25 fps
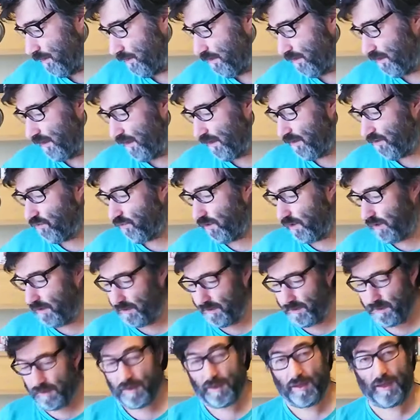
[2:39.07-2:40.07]
The next
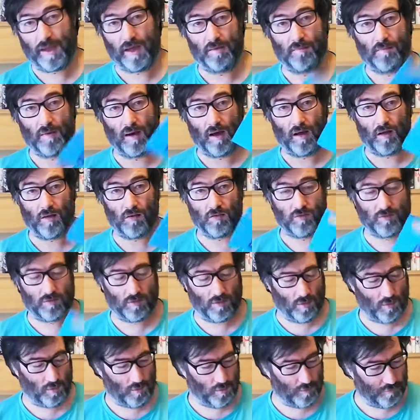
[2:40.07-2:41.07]
one came
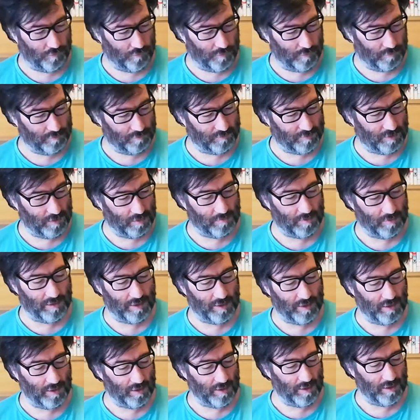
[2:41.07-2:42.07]
also from
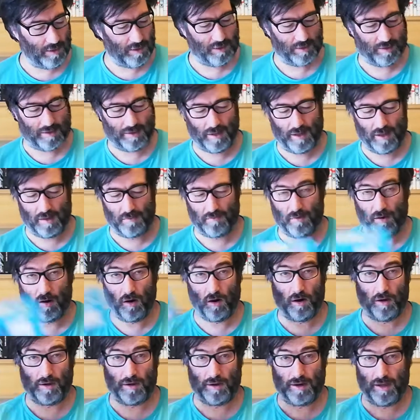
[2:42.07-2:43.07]
Germany and came
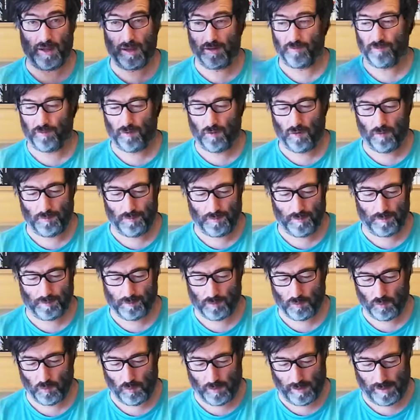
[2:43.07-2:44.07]
on envelope, a
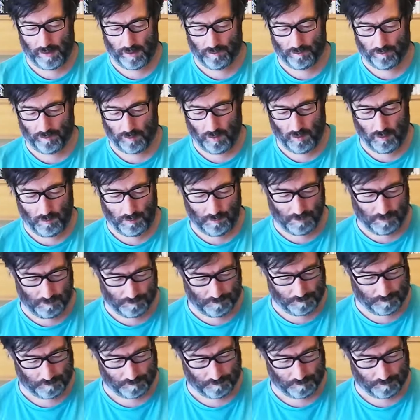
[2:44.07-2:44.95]
blue envelope.